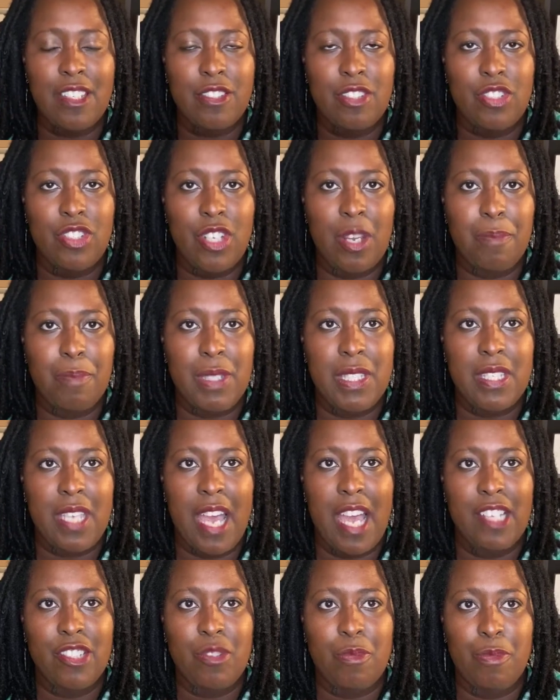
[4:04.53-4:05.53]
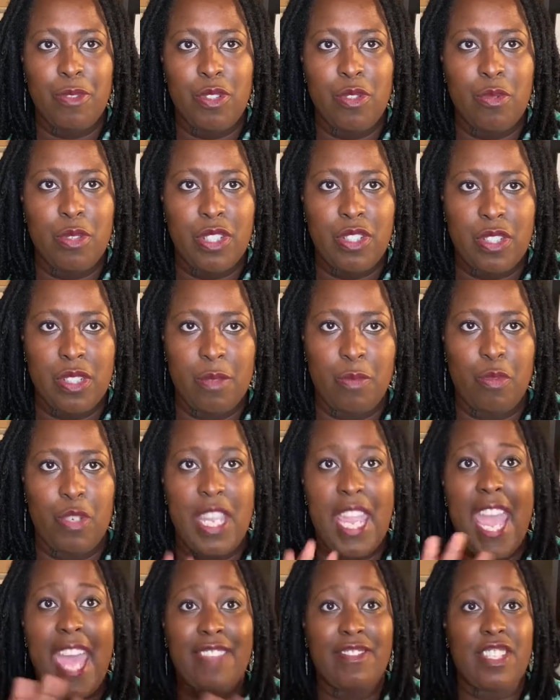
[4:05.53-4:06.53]
to jump into entrepreneurship, we
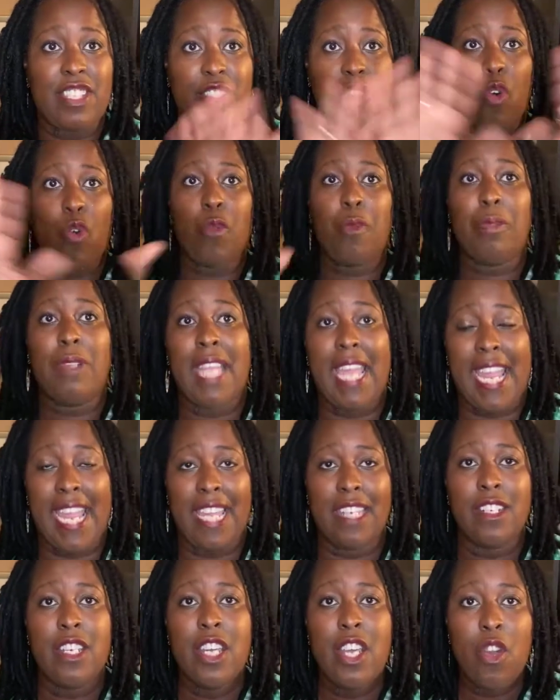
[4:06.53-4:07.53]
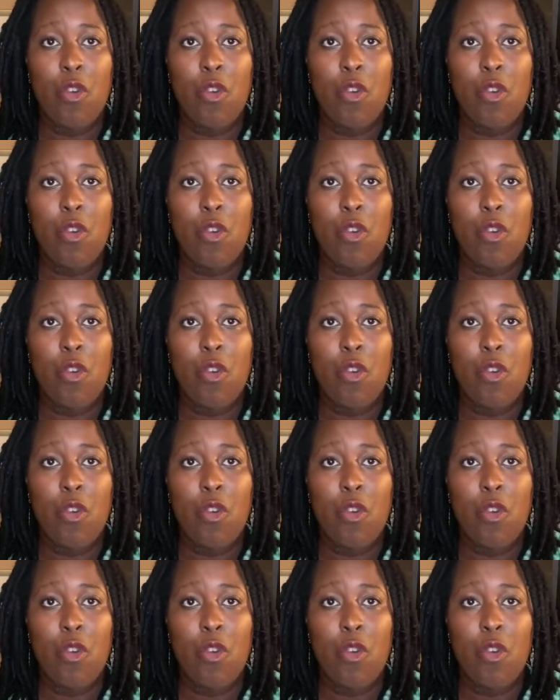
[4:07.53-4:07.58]
had this whole plan,